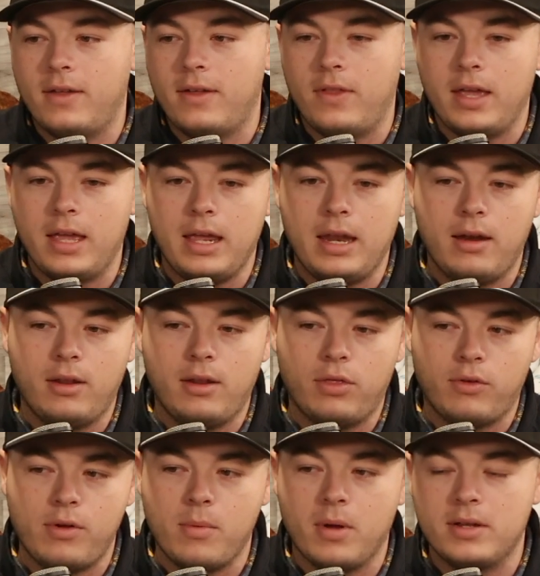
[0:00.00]
and then
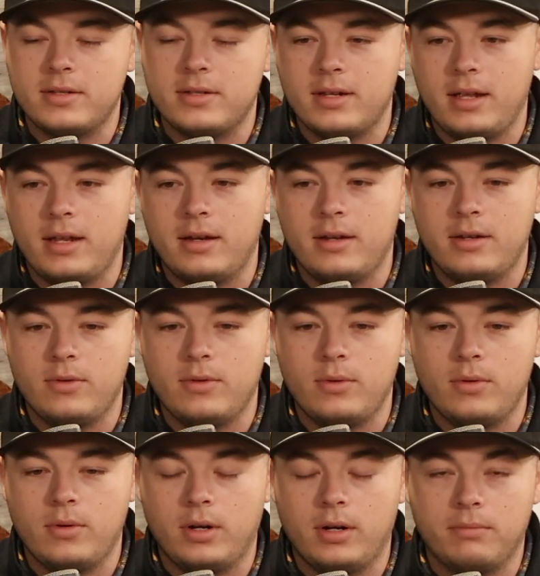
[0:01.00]
3 months
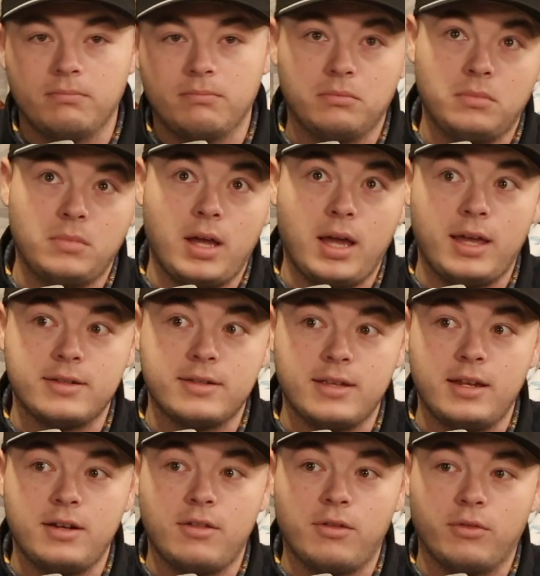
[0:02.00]
into
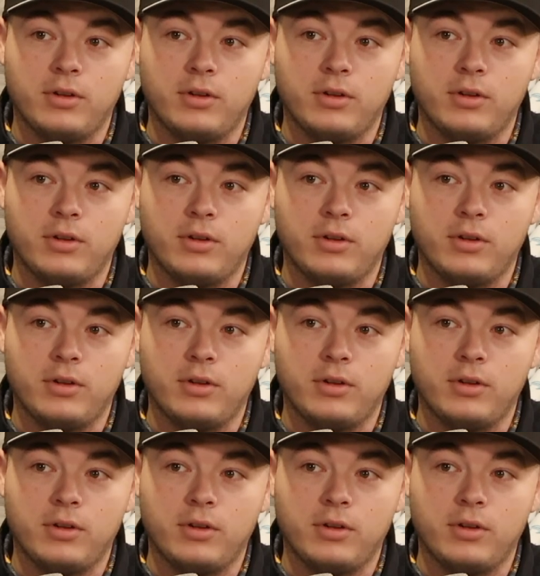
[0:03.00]
the